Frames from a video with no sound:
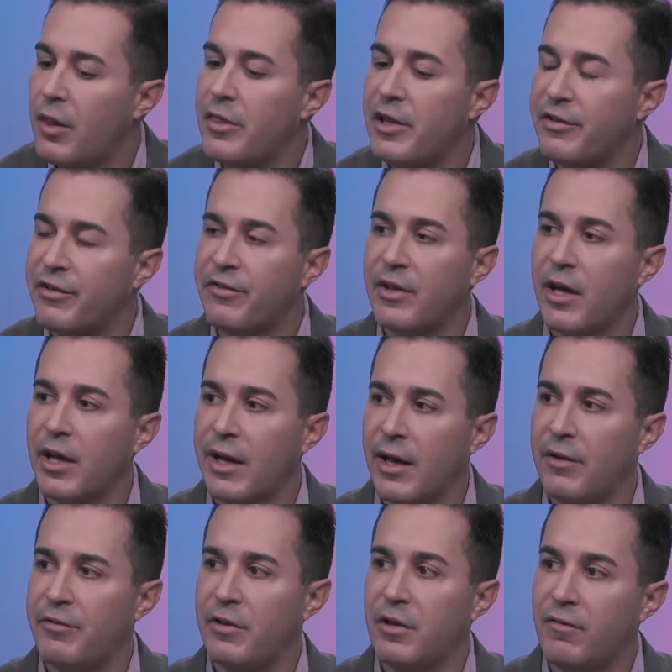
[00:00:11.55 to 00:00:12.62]
This is not a
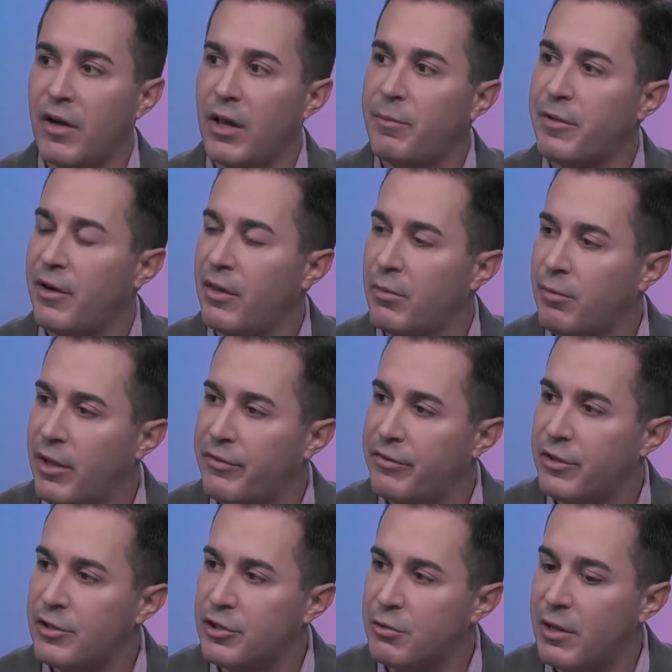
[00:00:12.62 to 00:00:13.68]
cancer that develops out of the breast
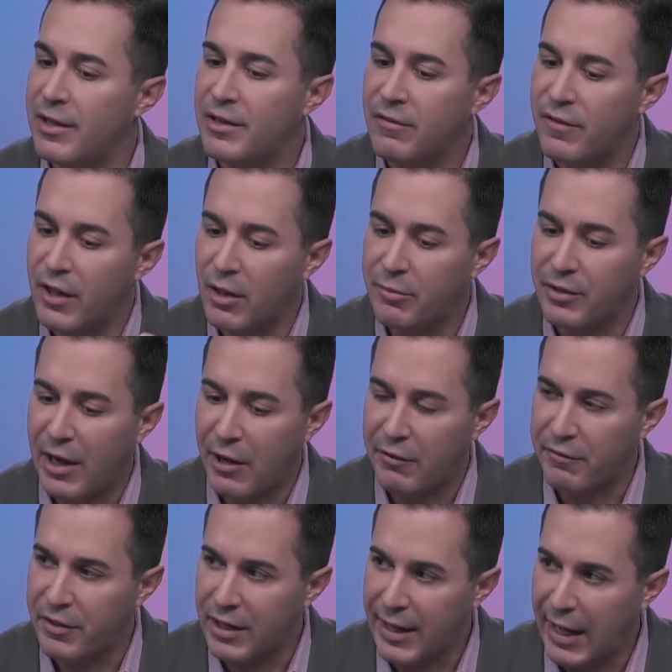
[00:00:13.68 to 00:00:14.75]
tissue. It develops out
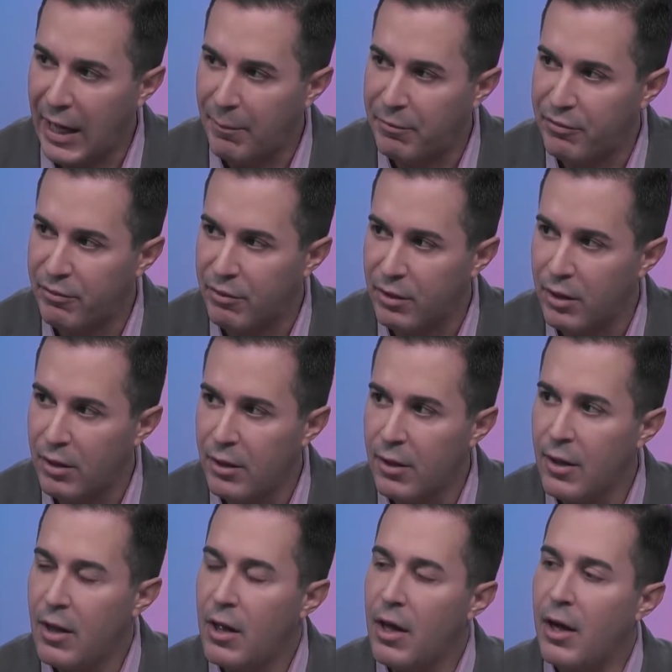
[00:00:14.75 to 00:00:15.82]
of the capsule.
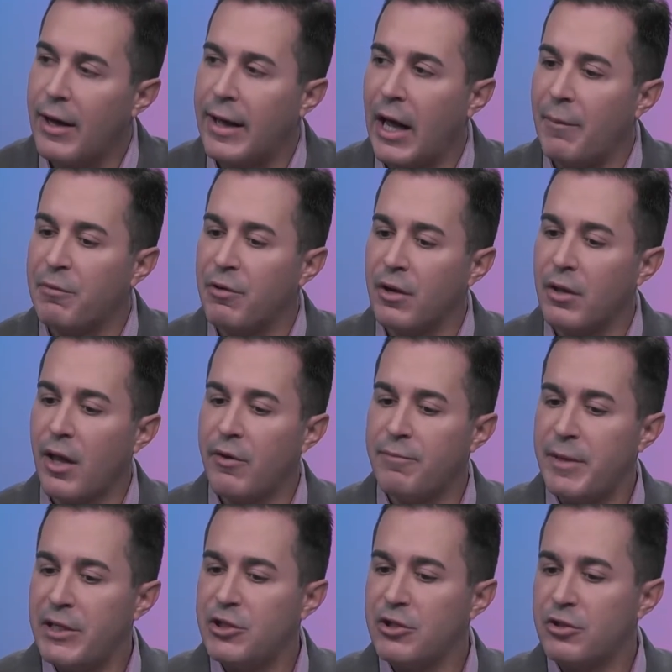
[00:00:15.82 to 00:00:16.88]
A capsule, and a lot of
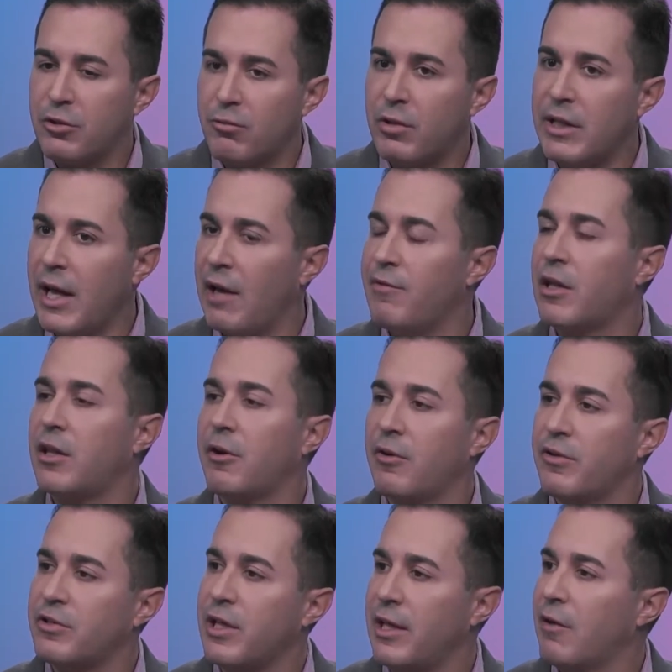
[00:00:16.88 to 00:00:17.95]
patients don't really have a clear
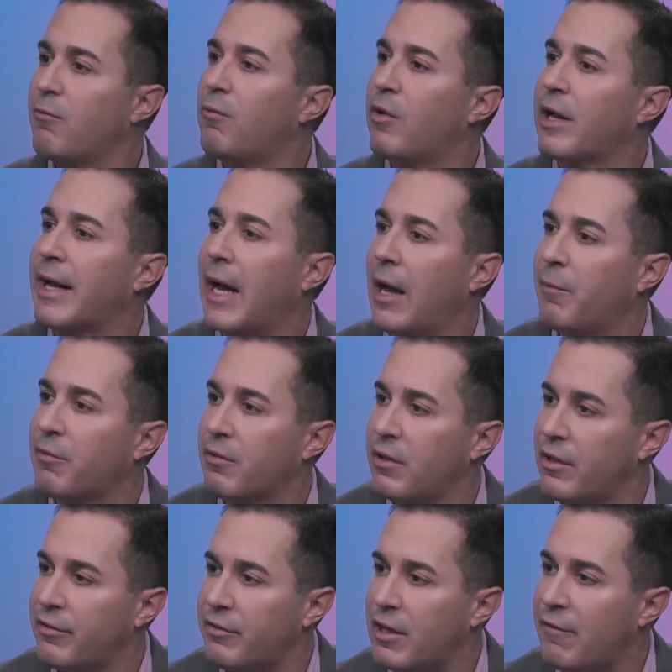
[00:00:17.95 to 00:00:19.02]
understanding of what a capsule
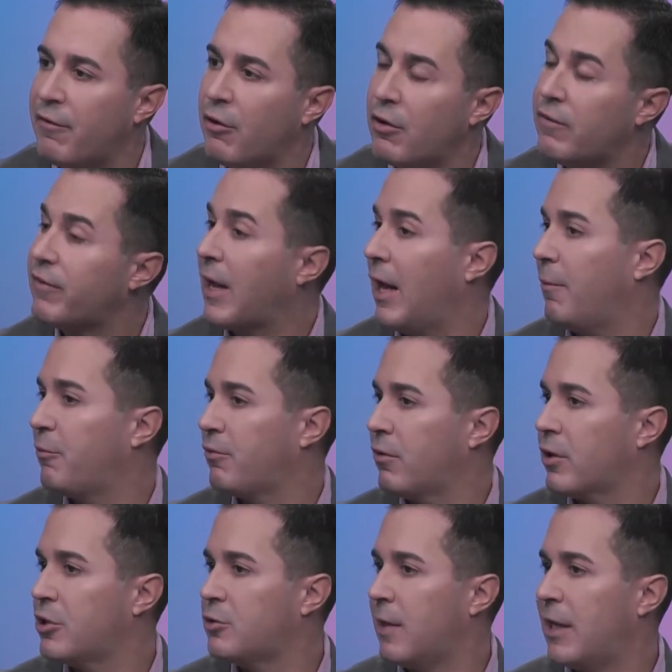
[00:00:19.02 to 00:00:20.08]
is. They've heard of capsular
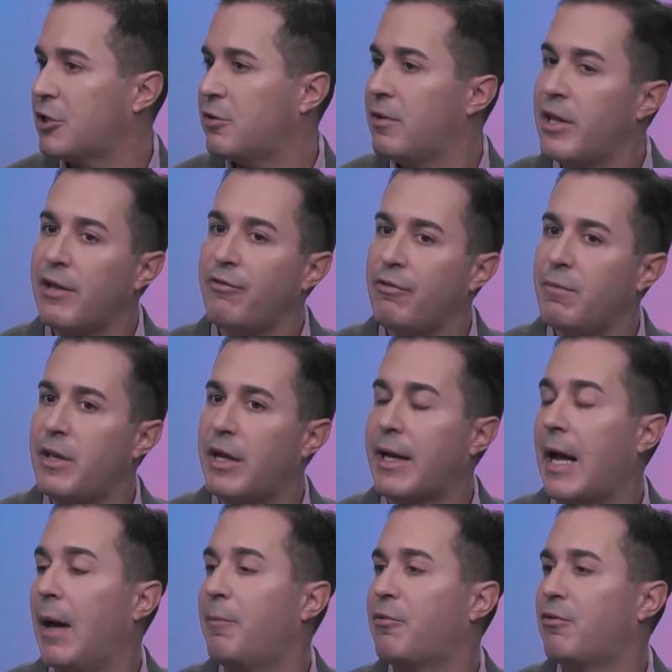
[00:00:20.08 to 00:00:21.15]
contracture, and they assume that a
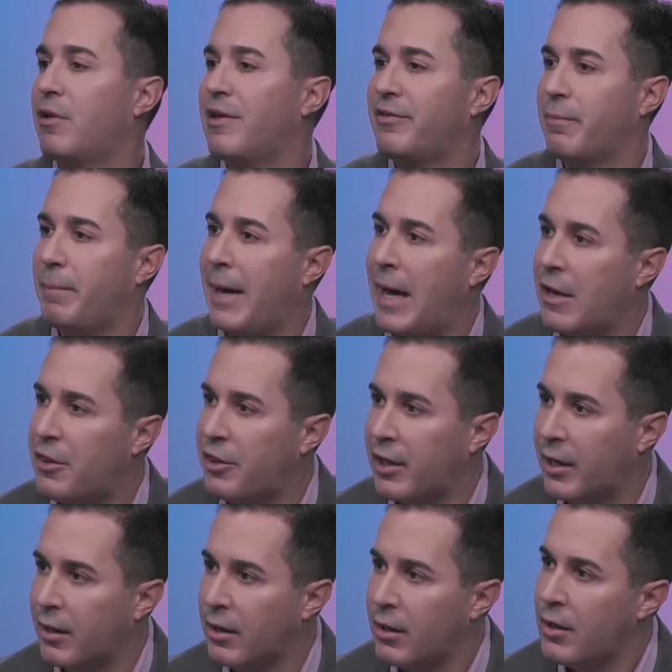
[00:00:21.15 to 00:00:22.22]
capsule is a bad
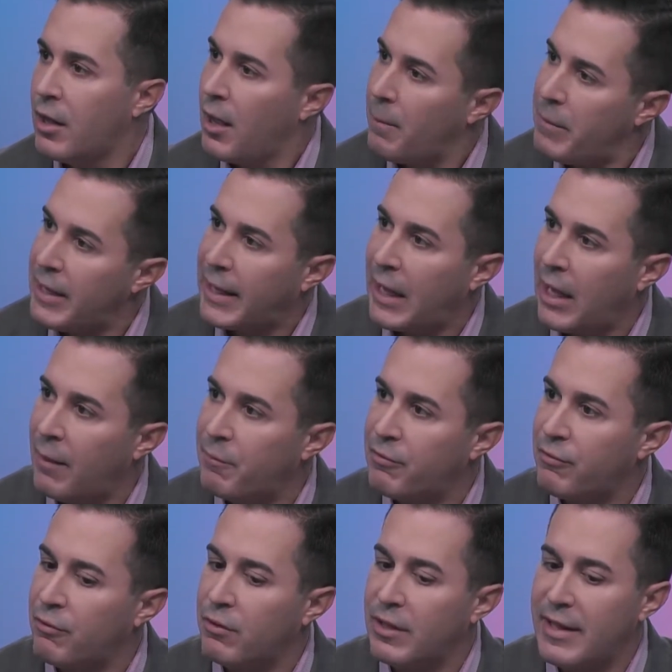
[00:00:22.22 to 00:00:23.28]
thing. But a
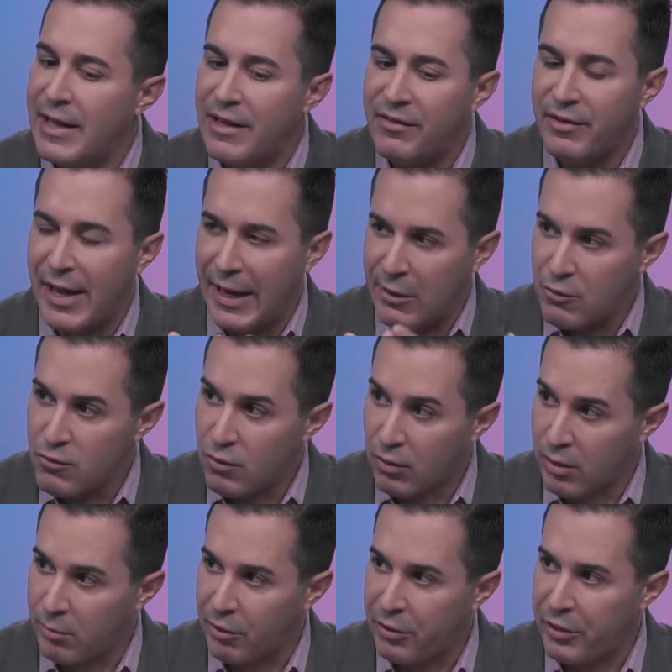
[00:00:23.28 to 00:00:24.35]
capsule is a
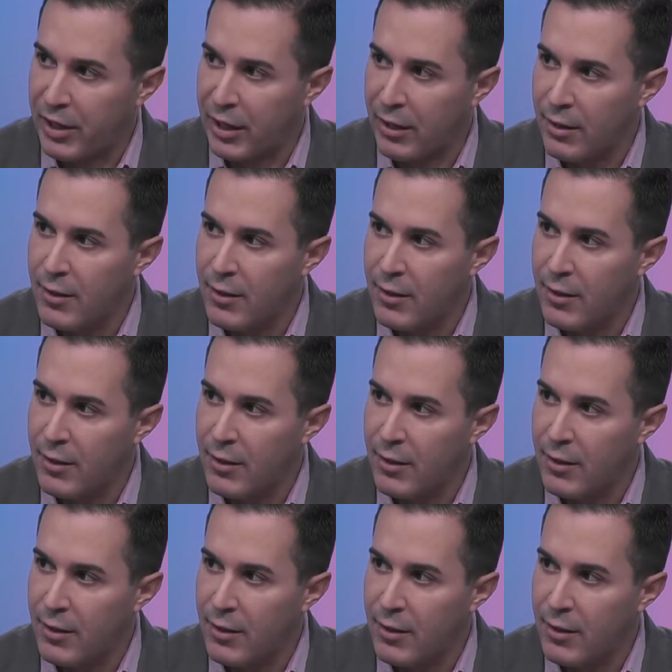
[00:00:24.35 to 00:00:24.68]
normal thing.